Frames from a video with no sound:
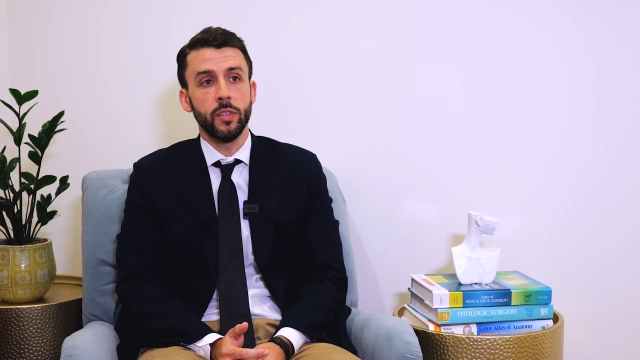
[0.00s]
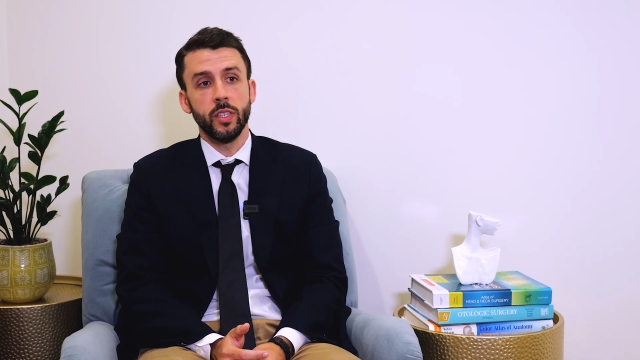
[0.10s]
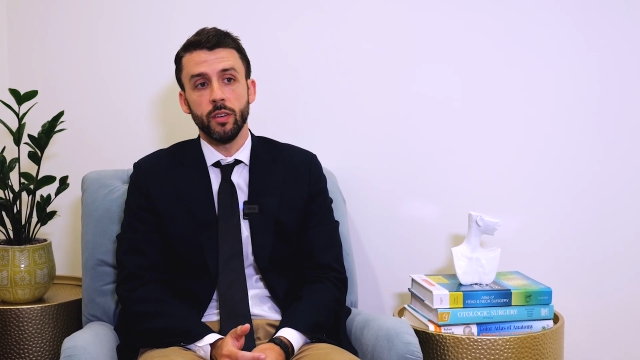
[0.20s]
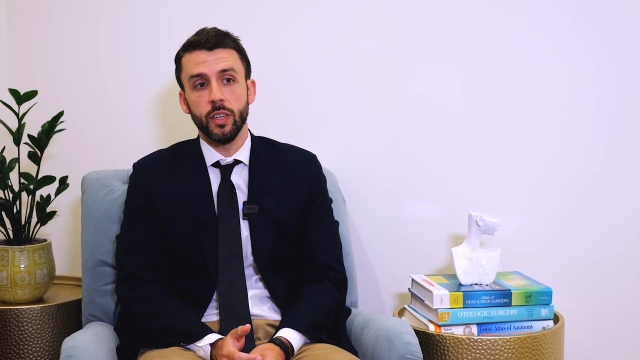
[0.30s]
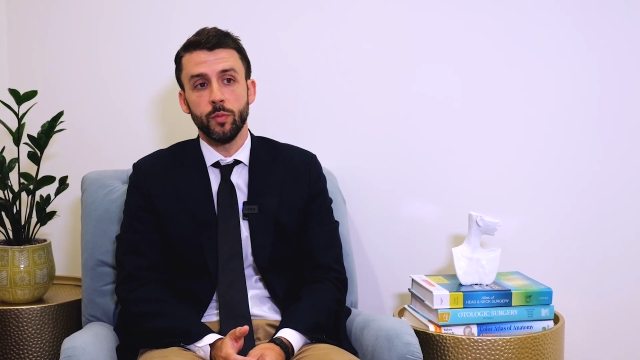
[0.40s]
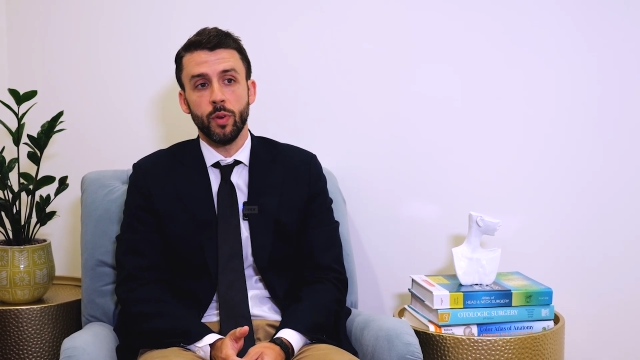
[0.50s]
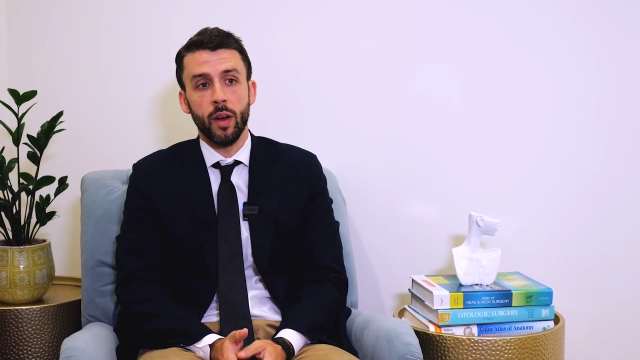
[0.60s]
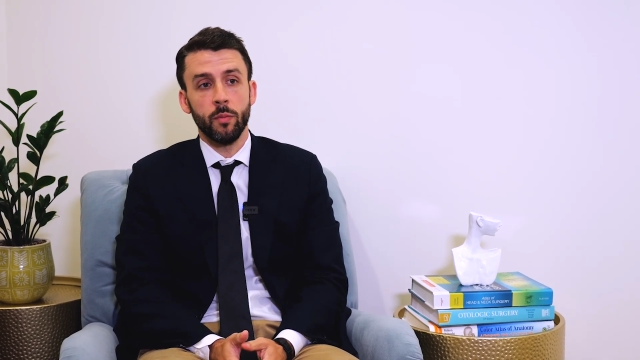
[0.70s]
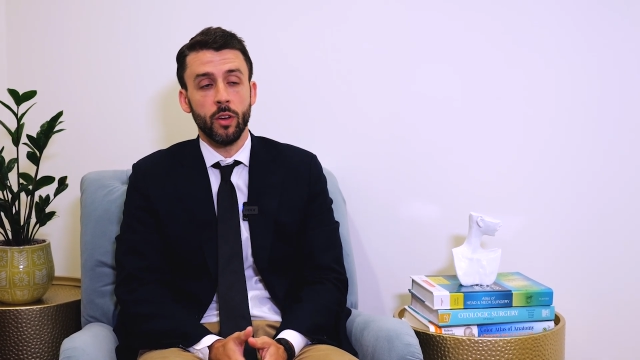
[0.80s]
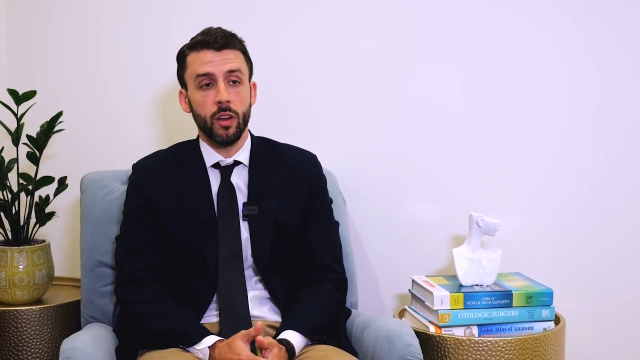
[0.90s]
a serious
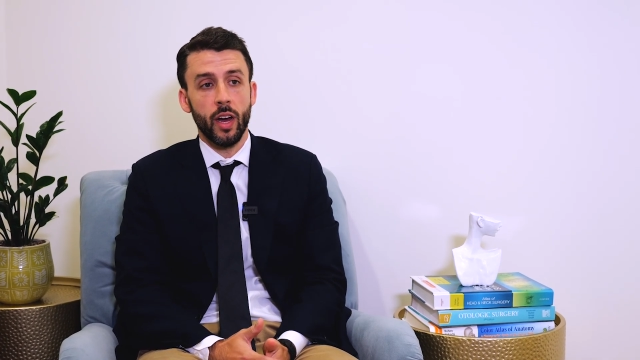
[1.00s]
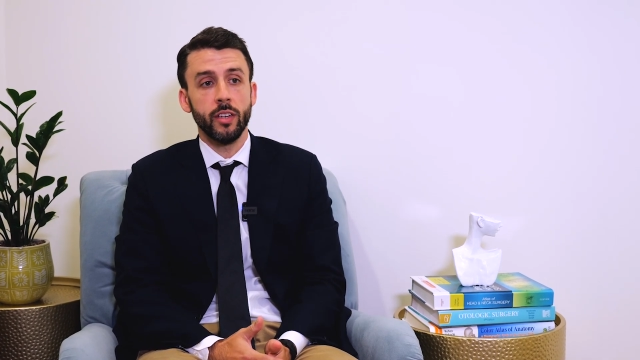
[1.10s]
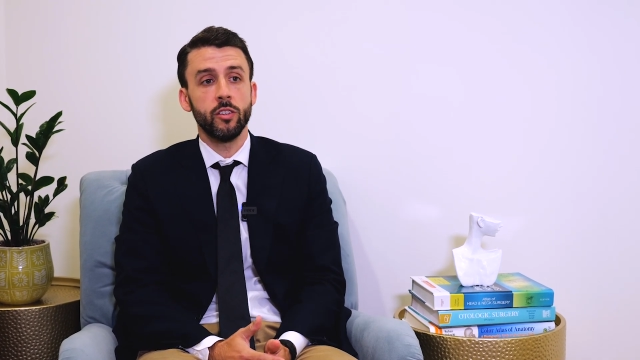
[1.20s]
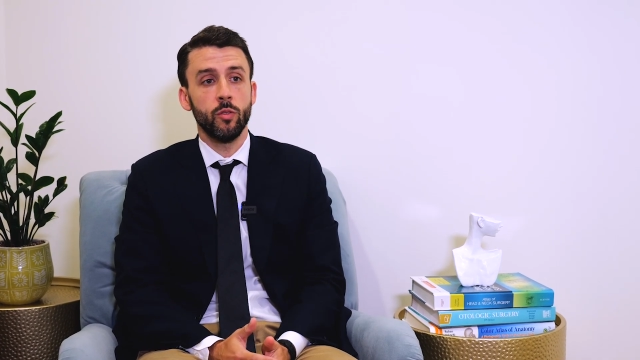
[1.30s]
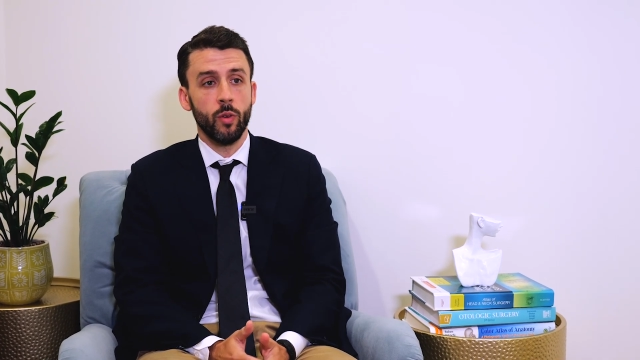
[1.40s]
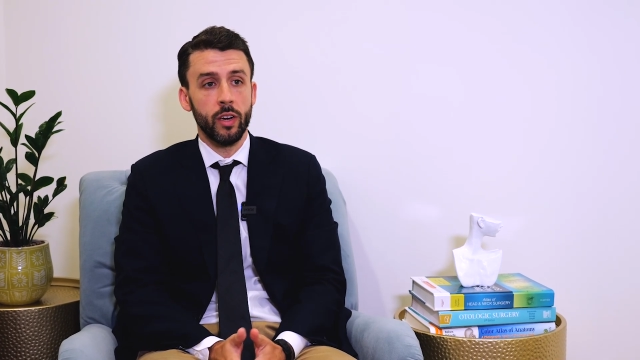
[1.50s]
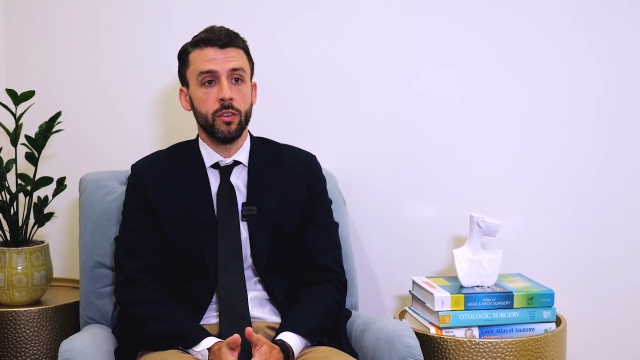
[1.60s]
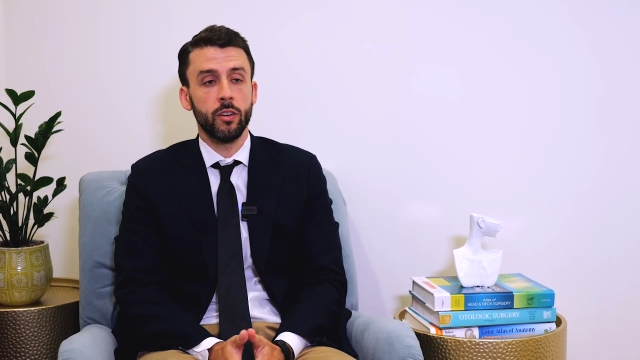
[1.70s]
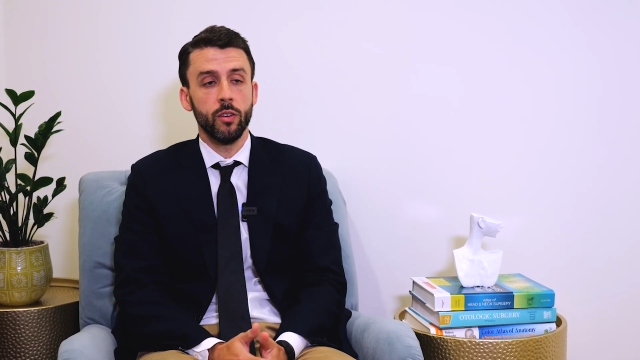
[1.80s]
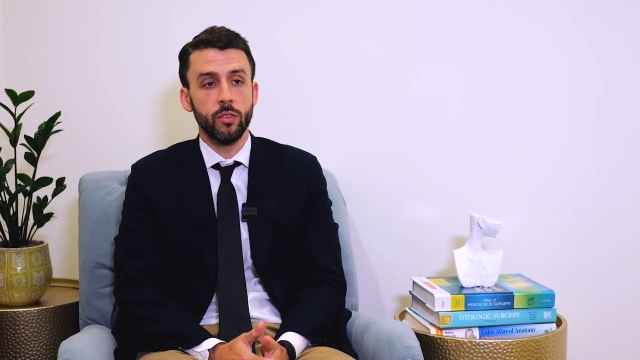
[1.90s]
problem called
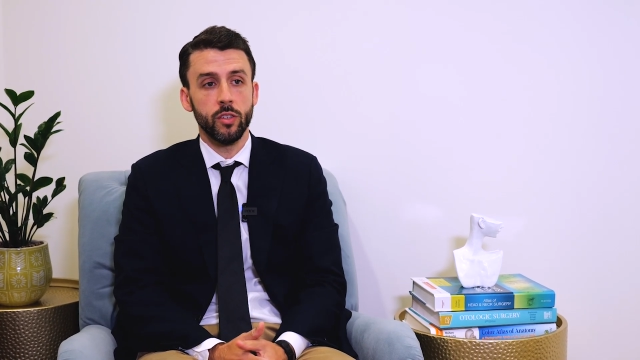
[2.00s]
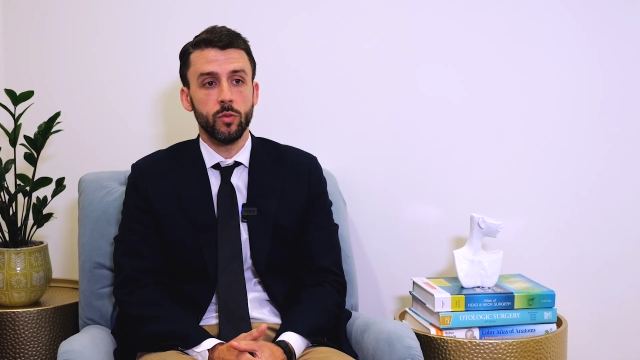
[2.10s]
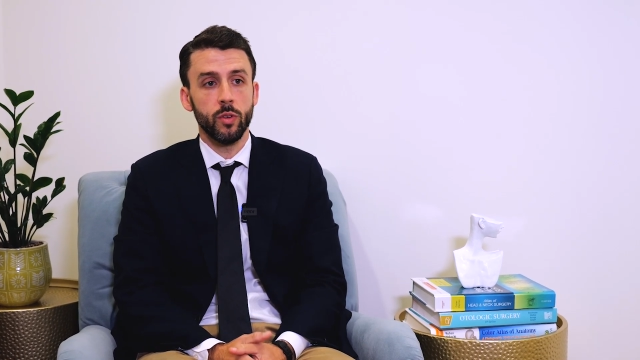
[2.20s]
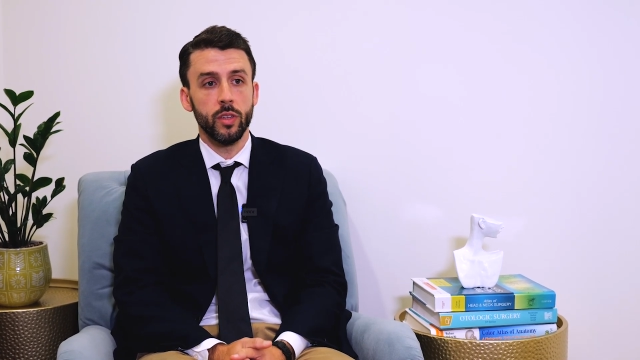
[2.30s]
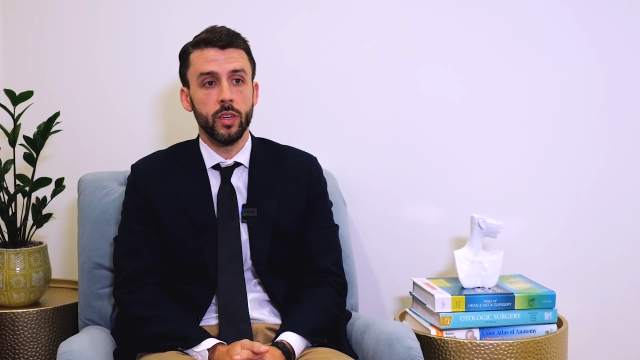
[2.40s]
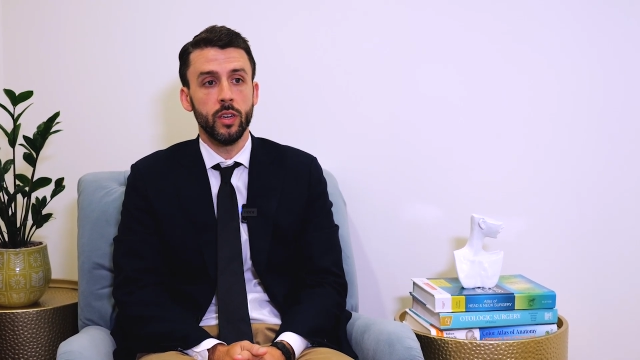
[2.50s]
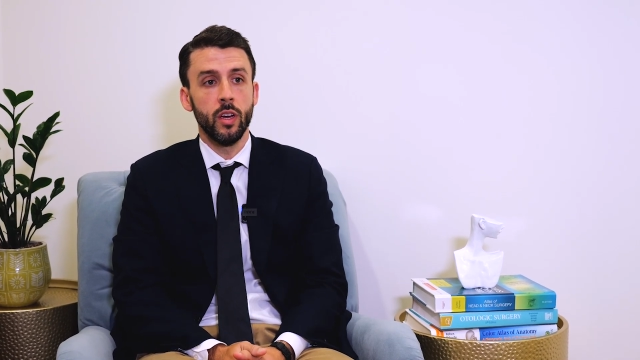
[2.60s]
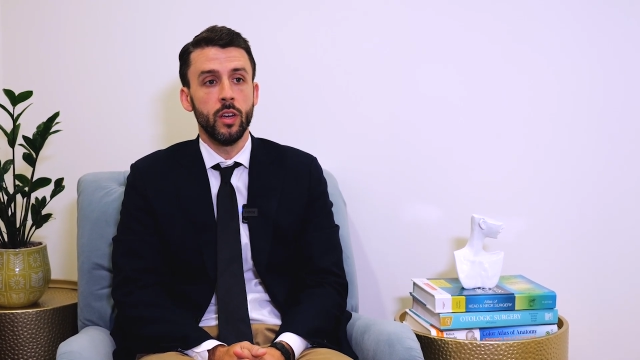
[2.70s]
osteoradionecrosis, where the